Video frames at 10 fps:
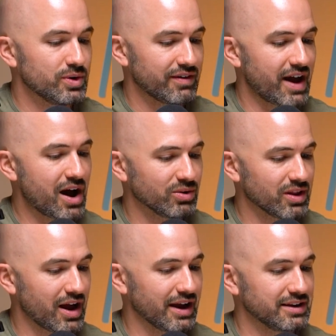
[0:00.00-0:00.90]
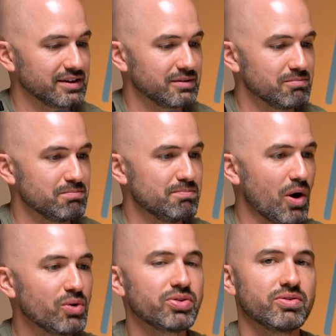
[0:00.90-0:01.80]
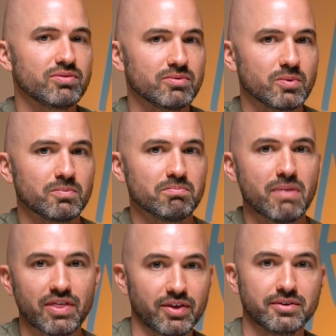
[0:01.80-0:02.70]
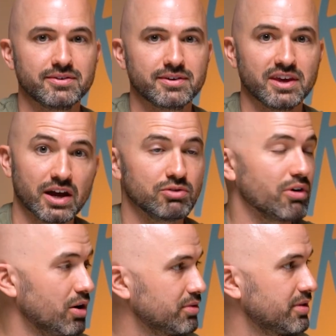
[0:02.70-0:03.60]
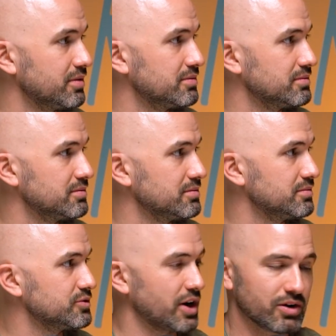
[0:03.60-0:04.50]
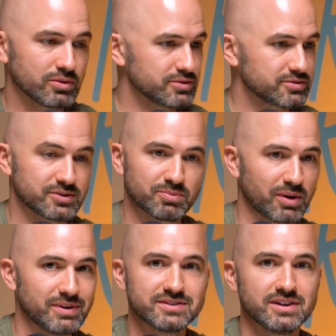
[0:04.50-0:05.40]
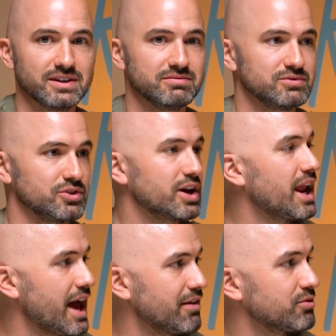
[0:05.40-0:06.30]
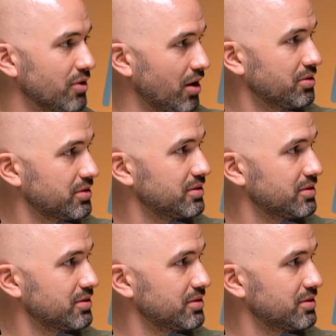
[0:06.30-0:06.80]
have outlined both methods get growth. Shareholder supremacy, you're going to have growth.